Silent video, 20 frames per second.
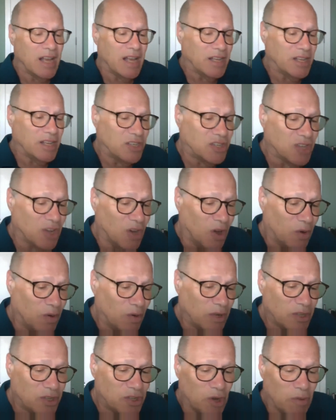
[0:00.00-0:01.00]

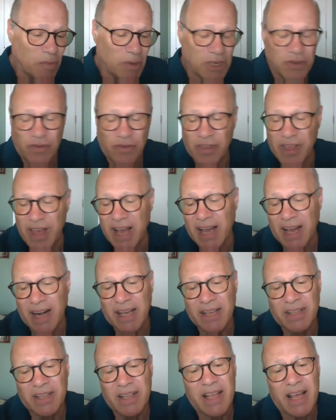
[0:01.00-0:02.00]
So, so much for that.
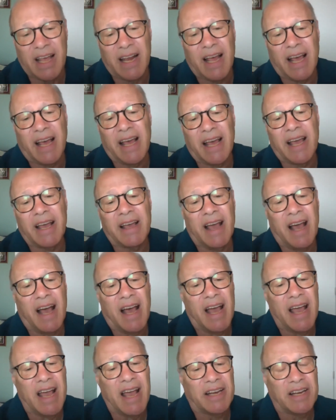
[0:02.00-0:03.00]
And then I,
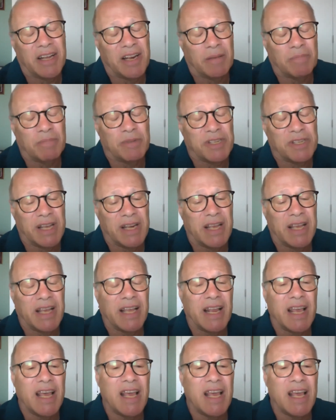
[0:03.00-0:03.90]
I ended up sending an